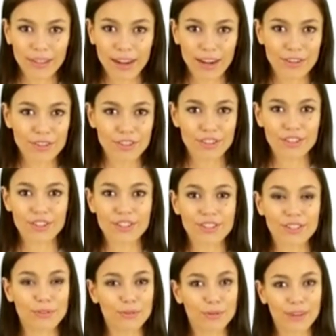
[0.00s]
However,
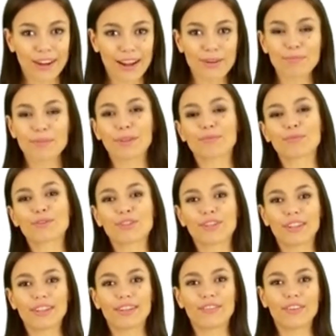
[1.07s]
most of the
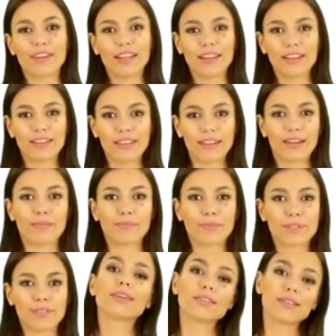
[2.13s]
symptom improvement
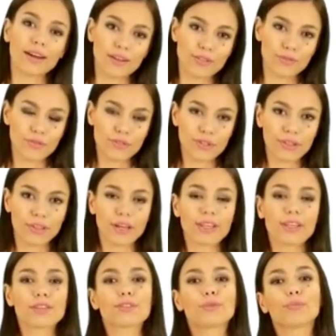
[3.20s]
occurs during the first
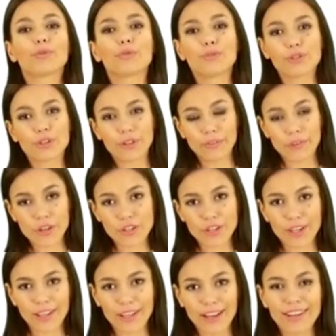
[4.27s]
week.
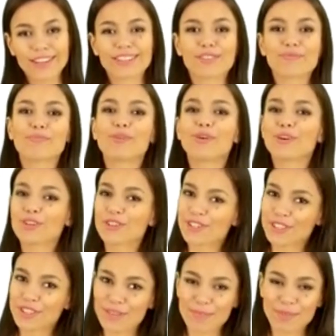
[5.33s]
Therefore, it's
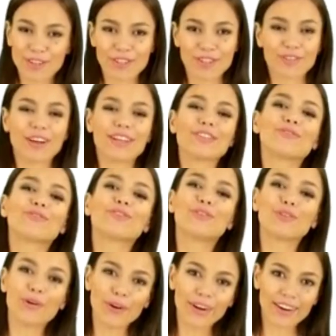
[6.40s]
not clear if taking
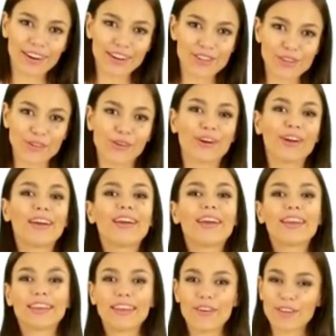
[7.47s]
acetyl-L-Carnitine
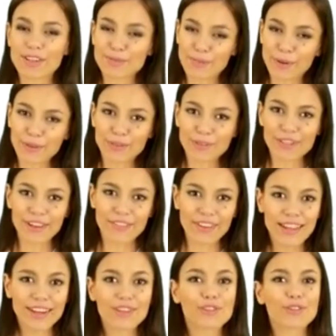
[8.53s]
by mouth offers
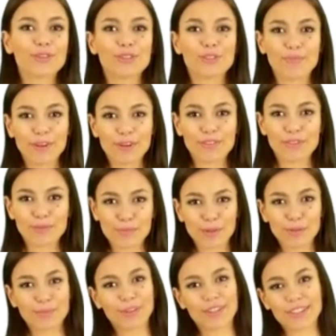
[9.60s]
further benefit
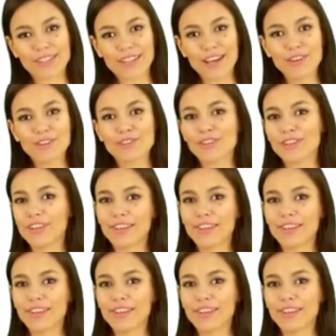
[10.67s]
following 4 treatment.